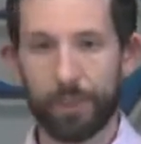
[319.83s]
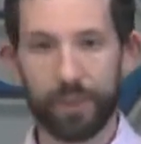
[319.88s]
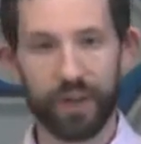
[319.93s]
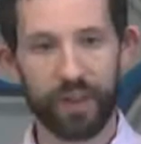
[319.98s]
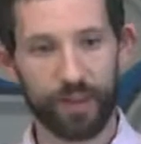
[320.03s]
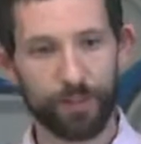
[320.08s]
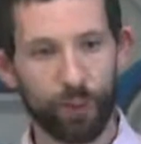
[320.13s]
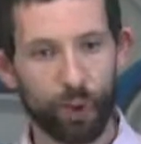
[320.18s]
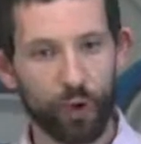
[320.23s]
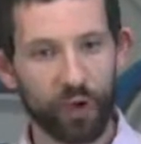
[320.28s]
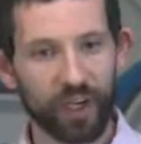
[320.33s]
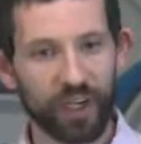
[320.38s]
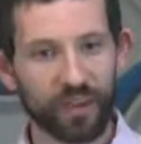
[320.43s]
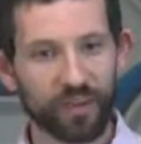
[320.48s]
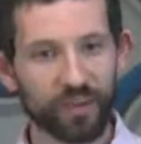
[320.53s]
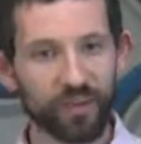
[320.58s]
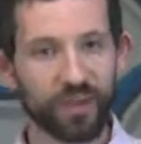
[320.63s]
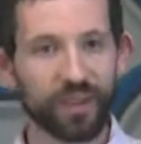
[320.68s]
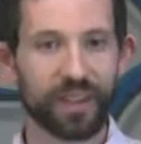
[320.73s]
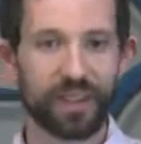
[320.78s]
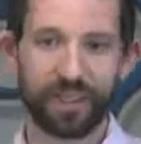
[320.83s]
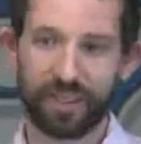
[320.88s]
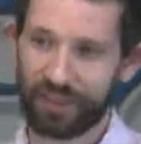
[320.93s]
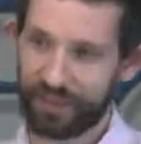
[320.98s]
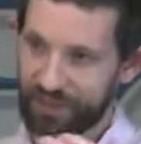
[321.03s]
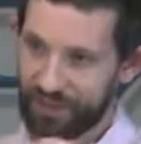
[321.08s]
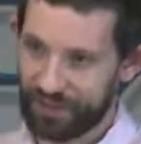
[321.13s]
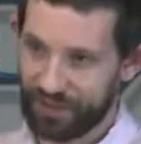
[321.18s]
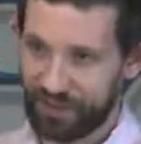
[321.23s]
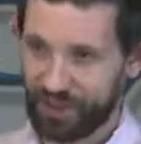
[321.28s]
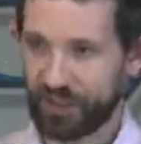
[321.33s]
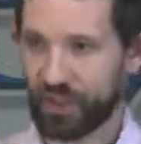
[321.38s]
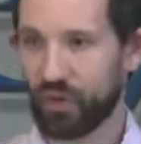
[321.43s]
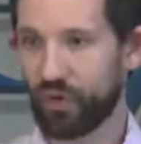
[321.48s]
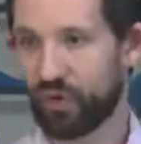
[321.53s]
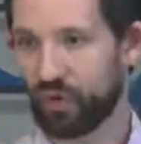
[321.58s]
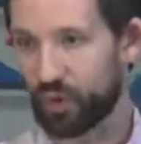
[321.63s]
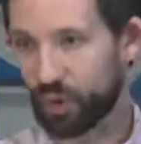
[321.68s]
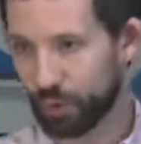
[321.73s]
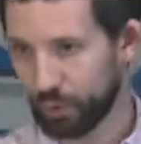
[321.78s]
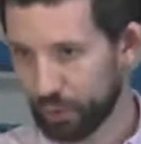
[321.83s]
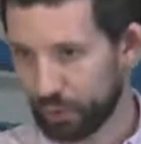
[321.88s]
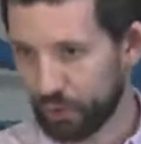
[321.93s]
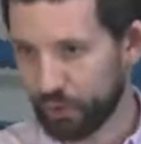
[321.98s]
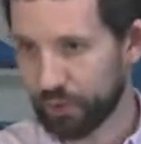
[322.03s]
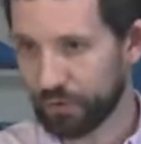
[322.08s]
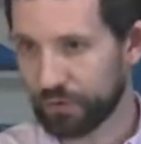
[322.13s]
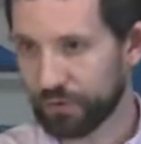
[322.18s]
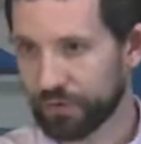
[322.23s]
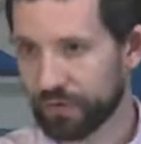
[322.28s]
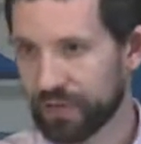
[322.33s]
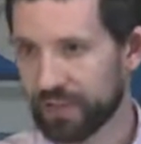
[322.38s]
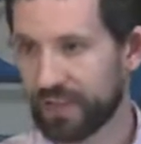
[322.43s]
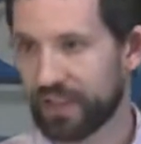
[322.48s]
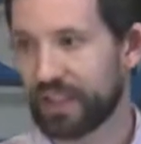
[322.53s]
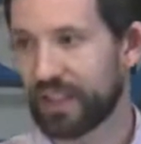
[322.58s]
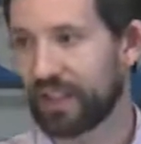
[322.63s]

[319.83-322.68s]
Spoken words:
But in the morning, stone is removed.